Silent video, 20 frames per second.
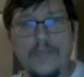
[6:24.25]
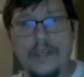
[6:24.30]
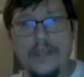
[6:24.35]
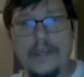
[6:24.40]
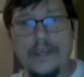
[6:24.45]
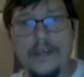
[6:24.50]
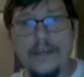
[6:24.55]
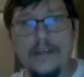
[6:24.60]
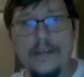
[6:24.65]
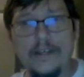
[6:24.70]

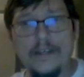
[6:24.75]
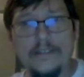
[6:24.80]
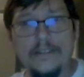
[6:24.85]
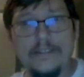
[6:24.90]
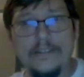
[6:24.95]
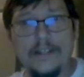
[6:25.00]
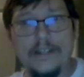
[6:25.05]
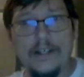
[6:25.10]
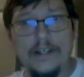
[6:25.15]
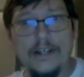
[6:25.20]
And
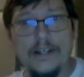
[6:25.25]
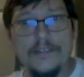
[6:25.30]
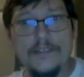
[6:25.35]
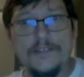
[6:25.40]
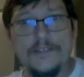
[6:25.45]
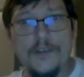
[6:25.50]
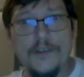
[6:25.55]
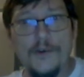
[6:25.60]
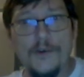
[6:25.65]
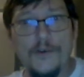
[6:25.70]

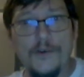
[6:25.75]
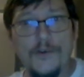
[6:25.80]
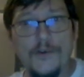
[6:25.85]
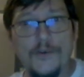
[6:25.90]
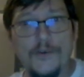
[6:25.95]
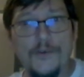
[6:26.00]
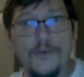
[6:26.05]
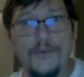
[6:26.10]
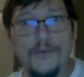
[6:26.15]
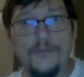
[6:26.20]

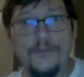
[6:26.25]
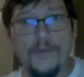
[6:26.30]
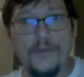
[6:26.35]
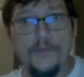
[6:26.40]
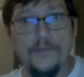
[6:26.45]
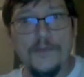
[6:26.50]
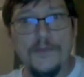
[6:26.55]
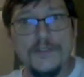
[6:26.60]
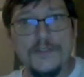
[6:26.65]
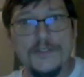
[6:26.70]
so
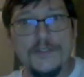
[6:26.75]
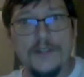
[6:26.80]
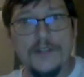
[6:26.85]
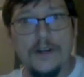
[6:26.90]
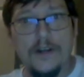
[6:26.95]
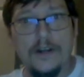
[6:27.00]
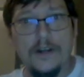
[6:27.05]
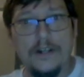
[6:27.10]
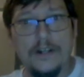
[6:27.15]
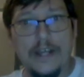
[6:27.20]
from the
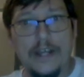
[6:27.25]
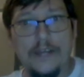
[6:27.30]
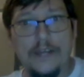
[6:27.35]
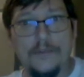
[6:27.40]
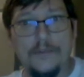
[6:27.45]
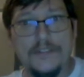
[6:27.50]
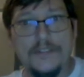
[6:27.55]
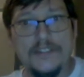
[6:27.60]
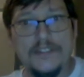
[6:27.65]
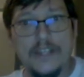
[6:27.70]
start, I
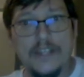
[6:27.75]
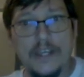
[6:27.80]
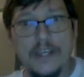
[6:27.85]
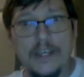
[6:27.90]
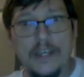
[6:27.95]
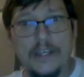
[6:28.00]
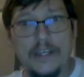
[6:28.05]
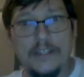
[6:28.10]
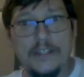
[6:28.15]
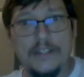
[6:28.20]
would
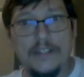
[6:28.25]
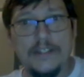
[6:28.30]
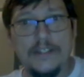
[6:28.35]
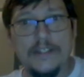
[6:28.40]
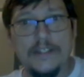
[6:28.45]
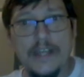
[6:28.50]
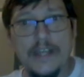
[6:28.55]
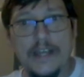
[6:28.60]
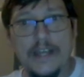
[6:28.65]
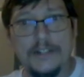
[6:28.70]
say it
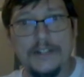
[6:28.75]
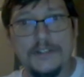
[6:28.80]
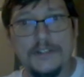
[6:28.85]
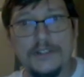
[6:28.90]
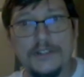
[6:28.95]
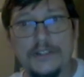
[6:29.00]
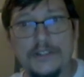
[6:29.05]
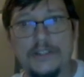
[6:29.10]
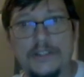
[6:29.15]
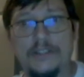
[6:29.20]

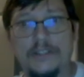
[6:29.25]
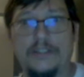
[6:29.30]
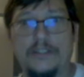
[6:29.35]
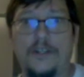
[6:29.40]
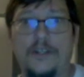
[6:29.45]
actually,